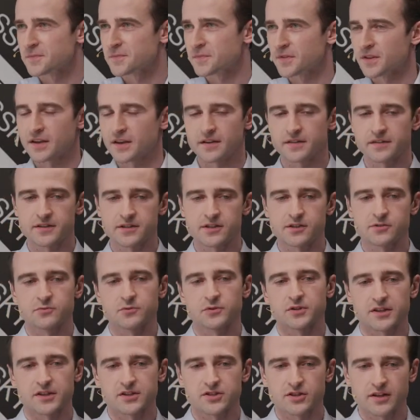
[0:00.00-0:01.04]
And this is
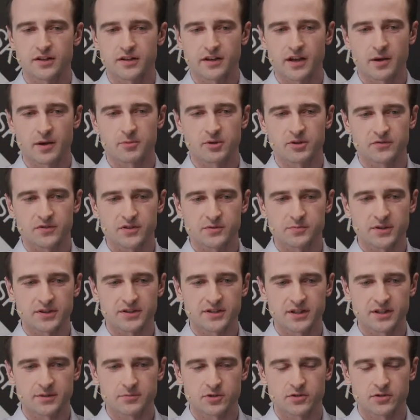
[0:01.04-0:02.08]
what actually happened with
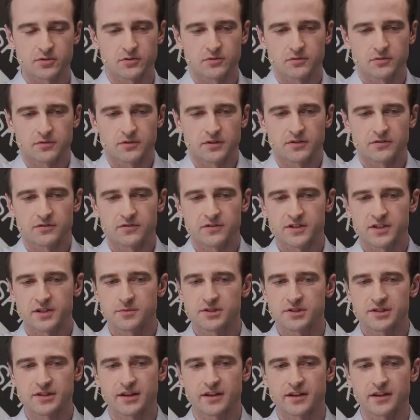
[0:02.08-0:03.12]
Maxim. So it
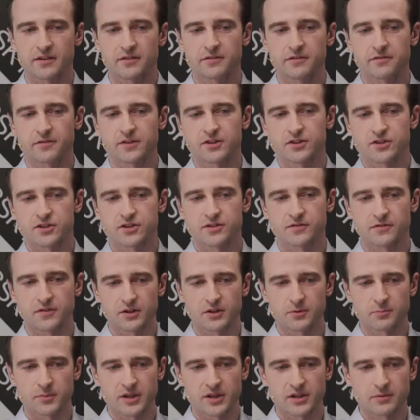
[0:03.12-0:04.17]
seems like he finished
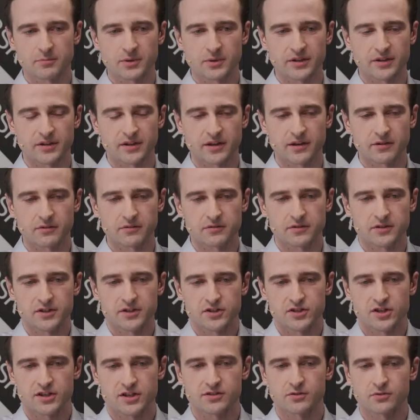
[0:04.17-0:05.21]
development, but now he
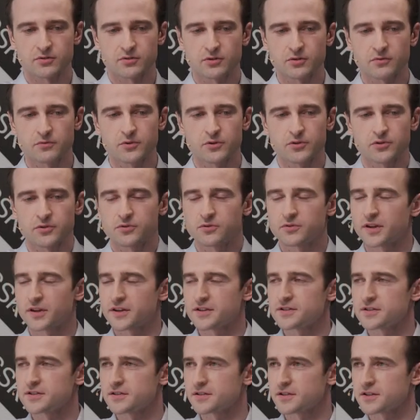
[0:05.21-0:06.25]
just don't know what to do
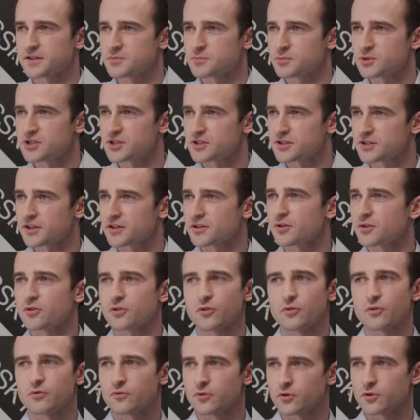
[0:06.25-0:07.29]
next. His pieces cannot
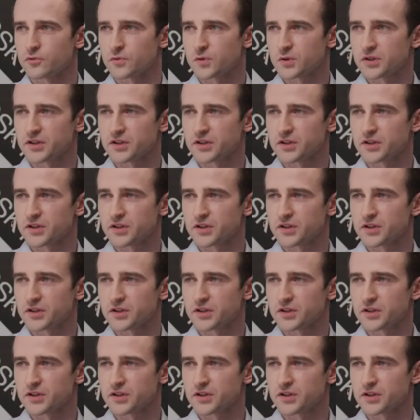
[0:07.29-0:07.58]
go forward.